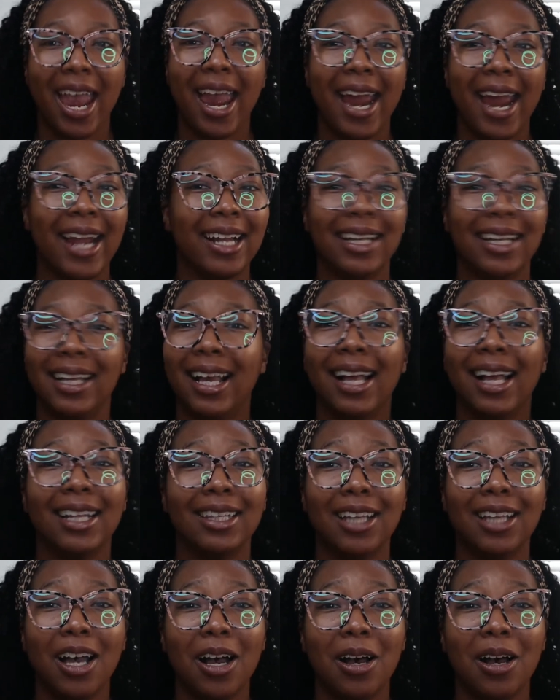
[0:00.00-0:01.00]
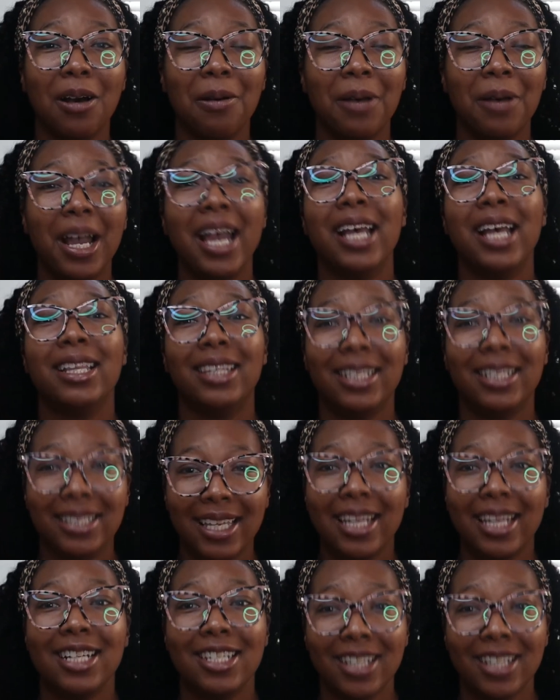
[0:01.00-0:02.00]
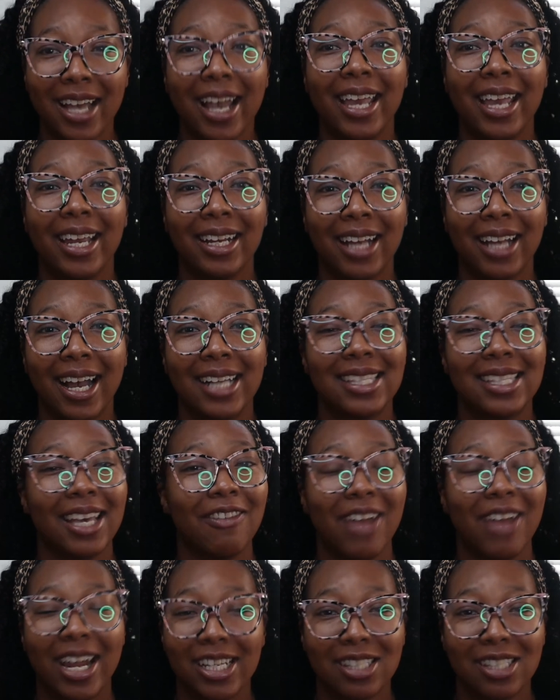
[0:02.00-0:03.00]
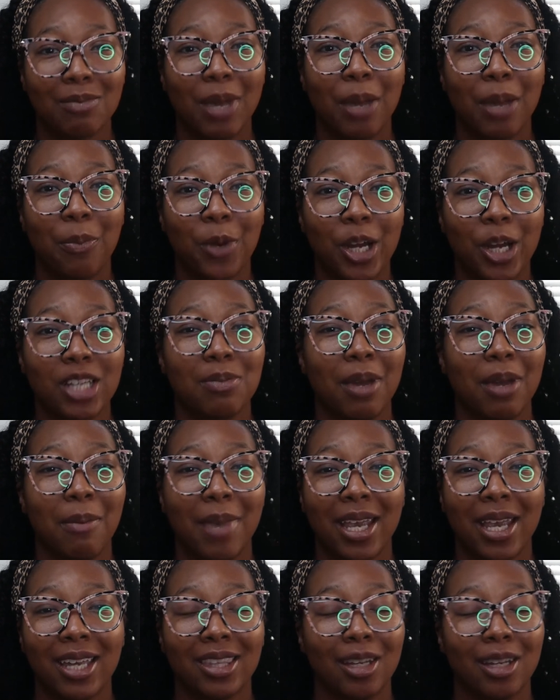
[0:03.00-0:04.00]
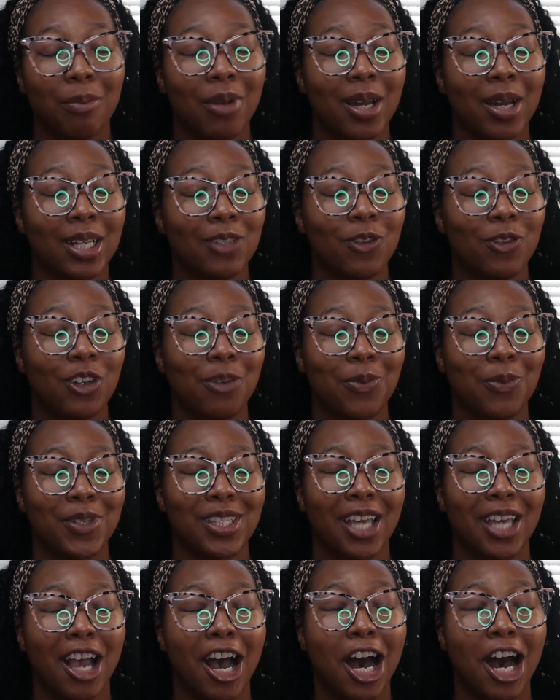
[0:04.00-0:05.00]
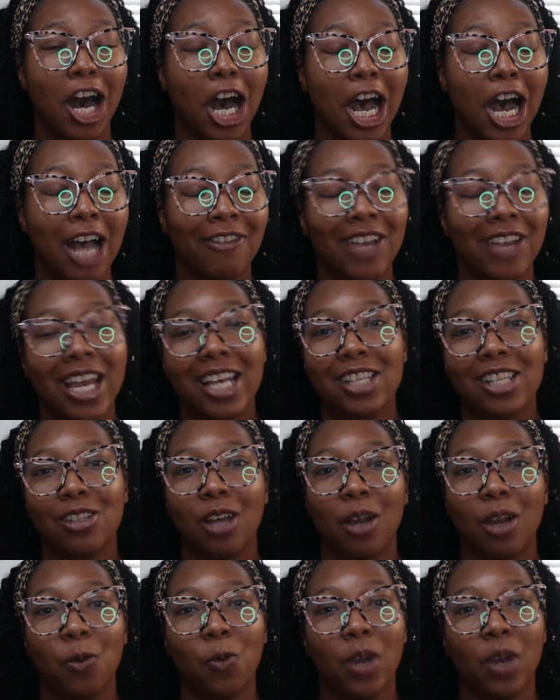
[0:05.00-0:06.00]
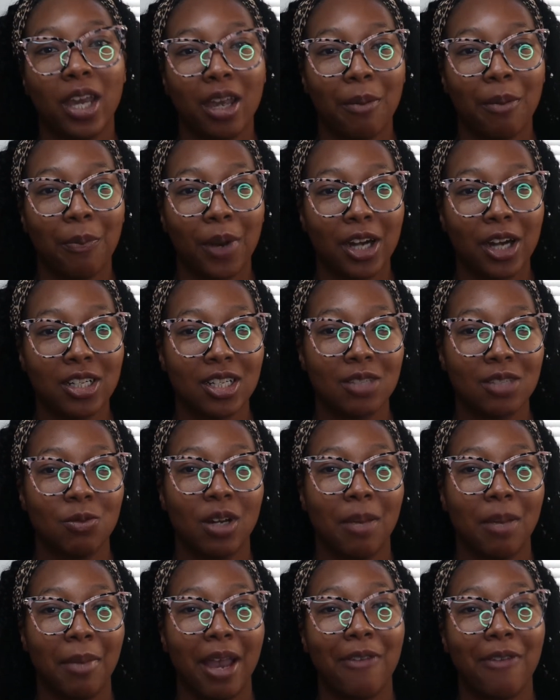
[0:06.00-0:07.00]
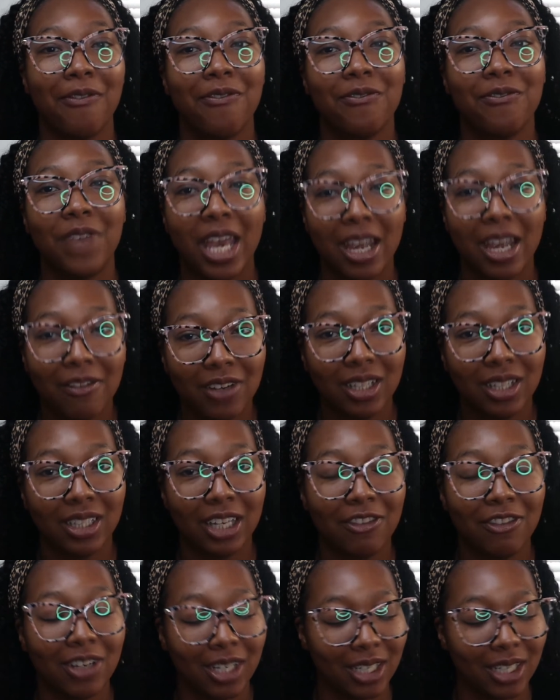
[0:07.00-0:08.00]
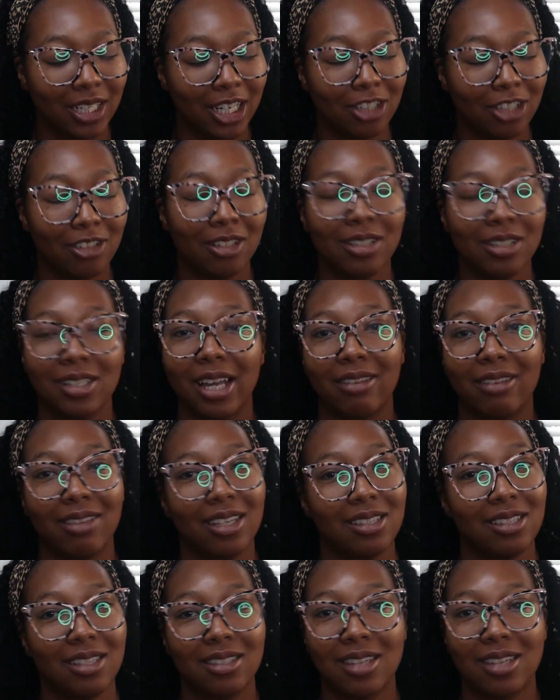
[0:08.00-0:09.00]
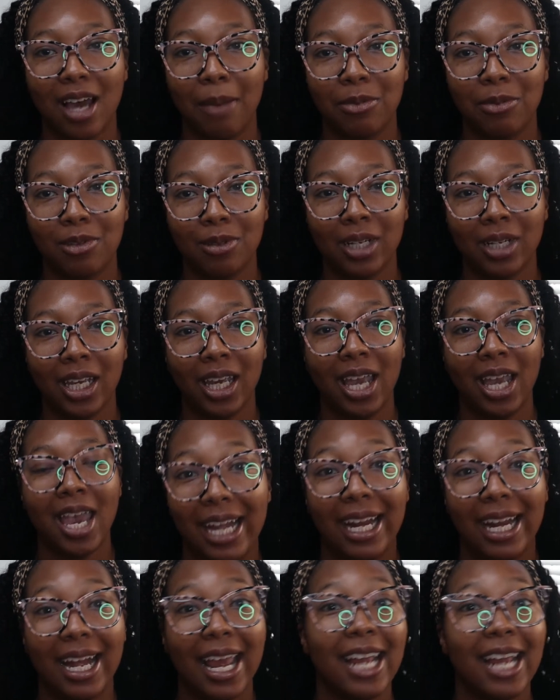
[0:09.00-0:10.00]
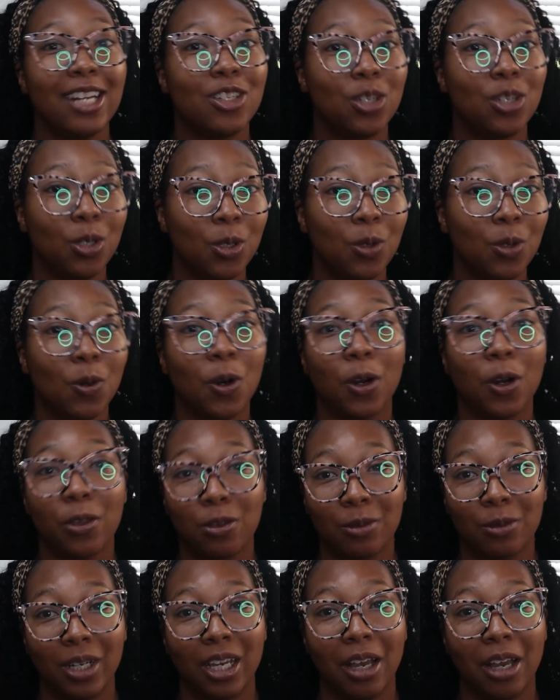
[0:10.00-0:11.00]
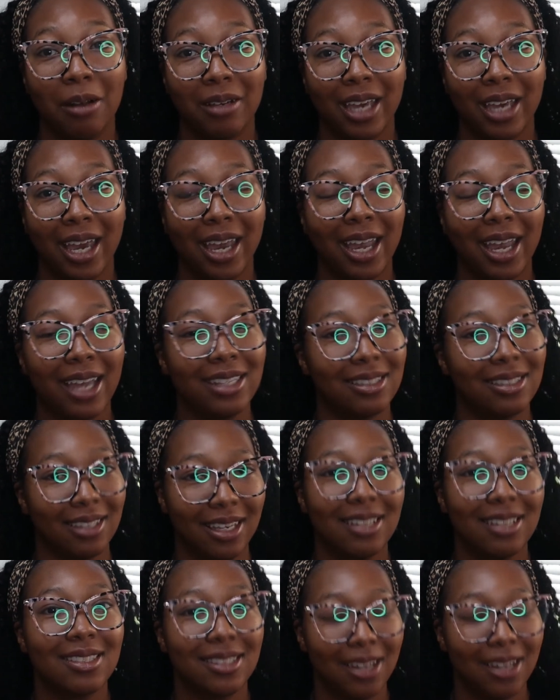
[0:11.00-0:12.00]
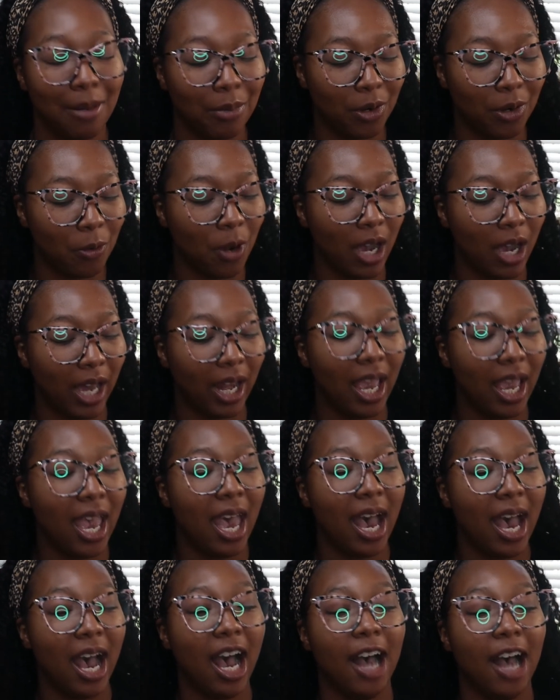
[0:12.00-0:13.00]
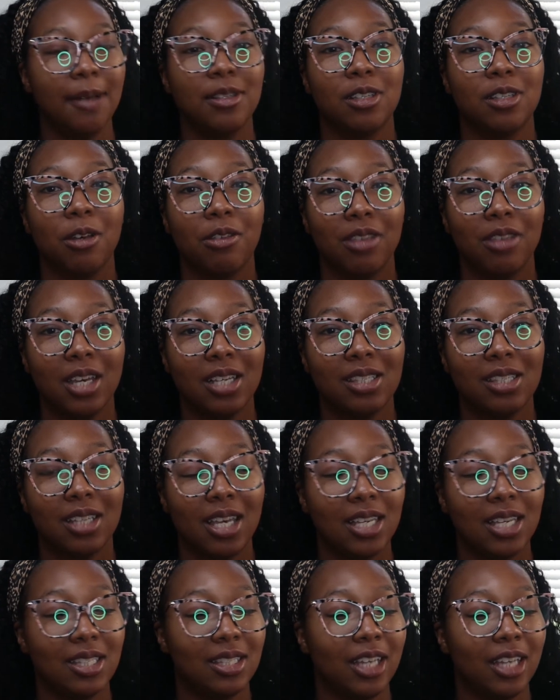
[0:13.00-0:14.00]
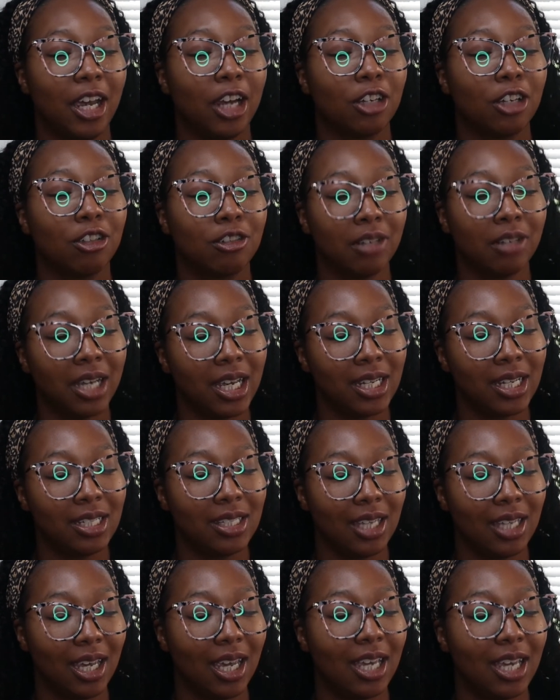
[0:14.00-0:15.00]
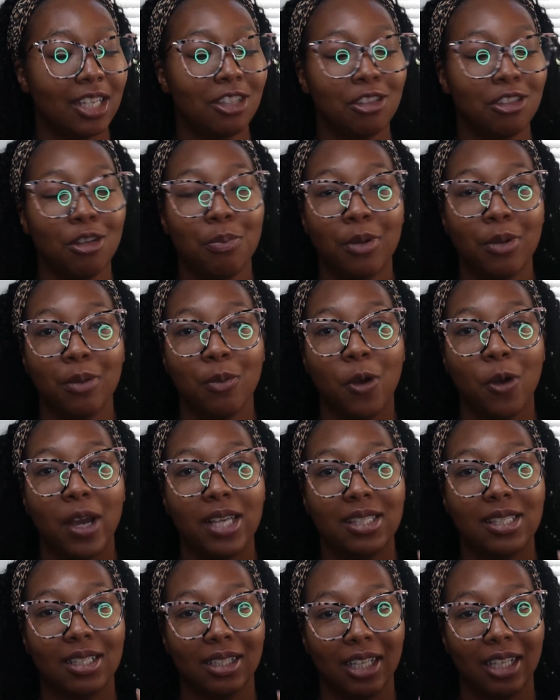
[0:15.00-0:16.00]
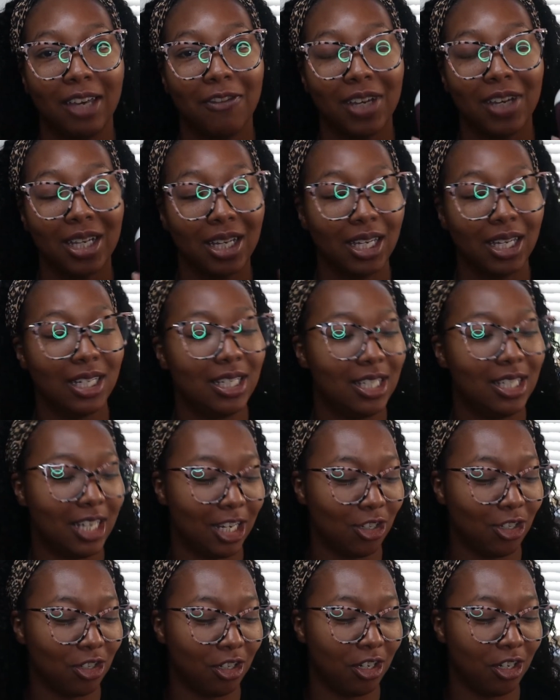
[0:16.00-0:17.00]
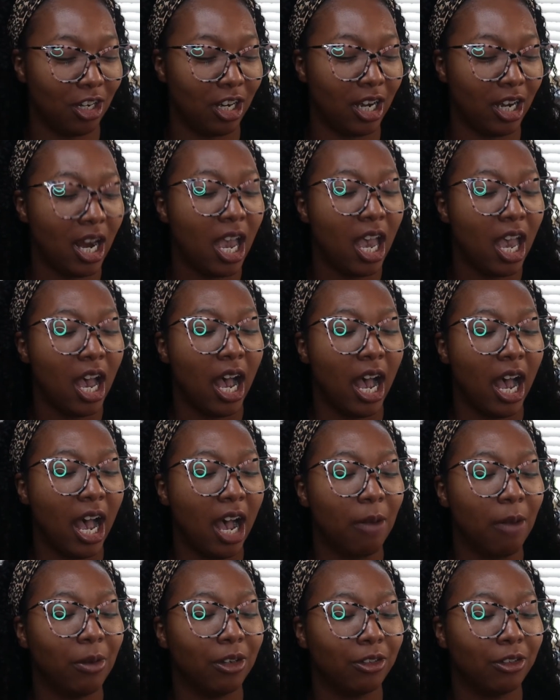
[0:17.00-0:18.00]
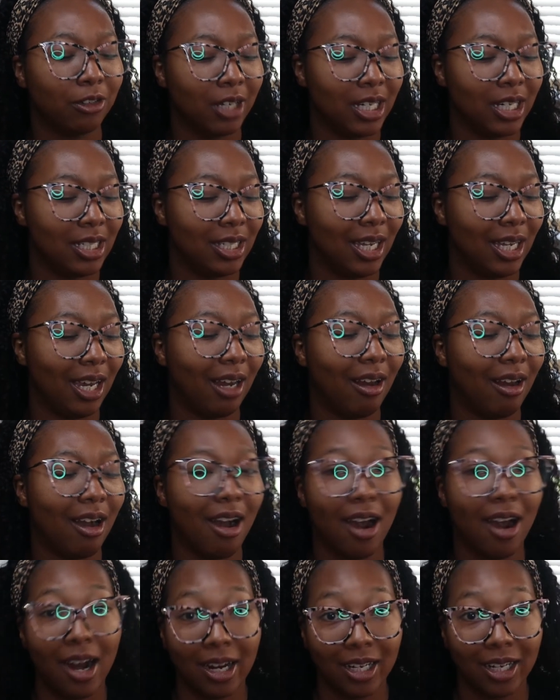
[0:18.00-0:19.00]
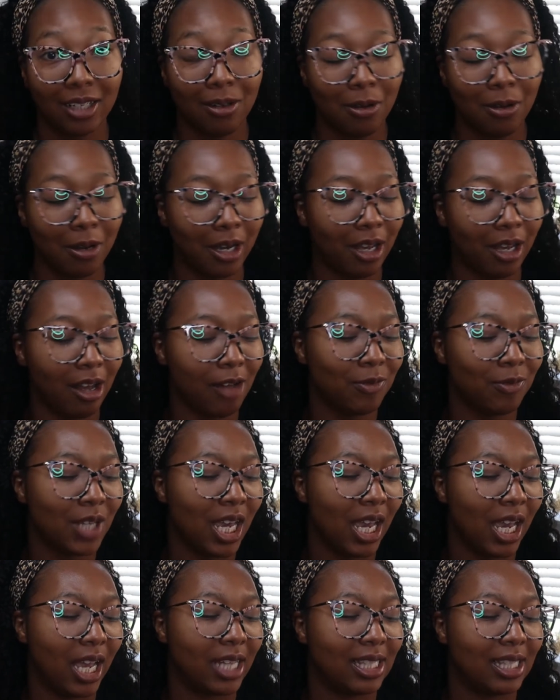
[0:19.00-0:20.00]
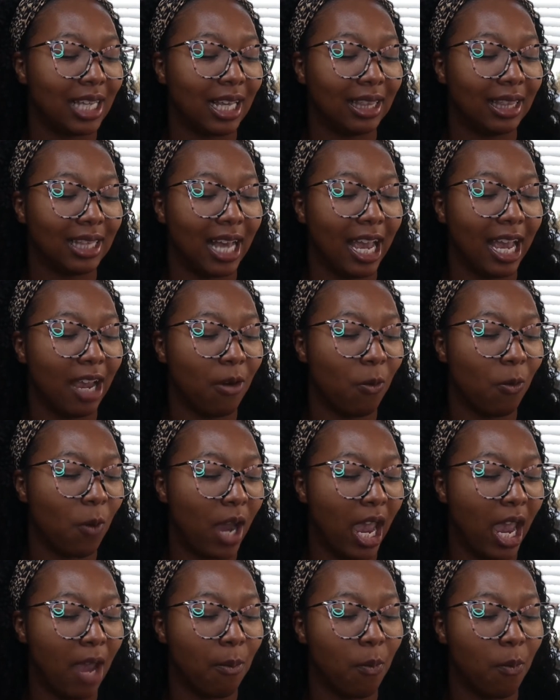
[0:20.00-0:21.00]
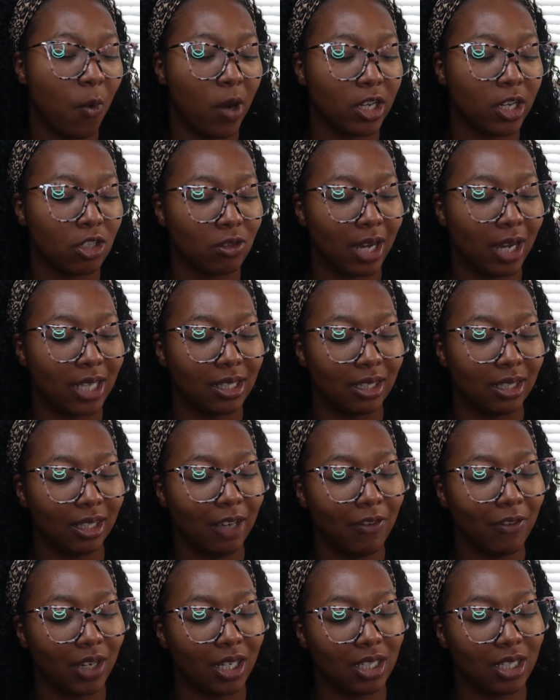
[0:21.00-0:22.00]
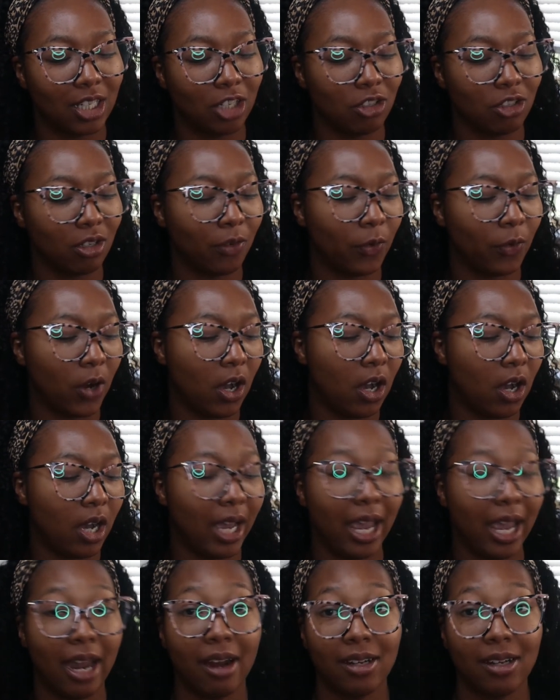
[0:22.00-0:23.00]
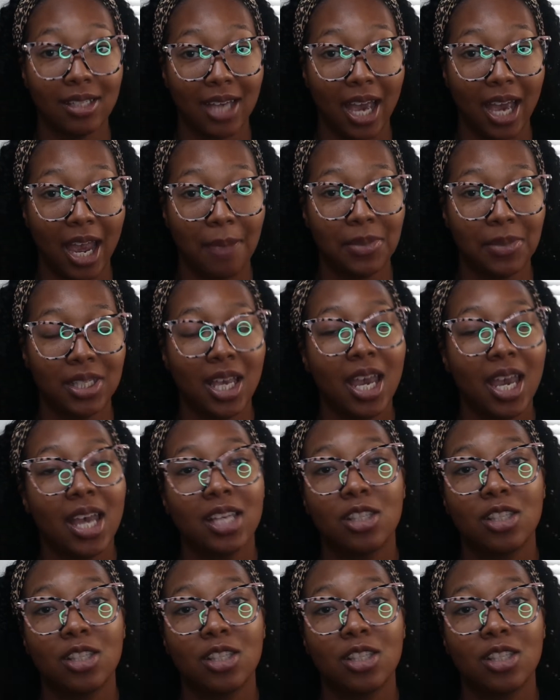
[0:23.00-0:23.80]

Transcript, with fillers: And hello, the TGIN guys have answered my prayers by making their products 50% off. So I went and purchased one of my favorite leave-in conditioners. Like, this is top 3, and it ain't 2 or 3, okay? It's number 1. So this is their Green Tea Super Moist Leave-In Conditioner with green tea and argan oil. It's a lightweight moisturizing leave-in conditioner for all hair types.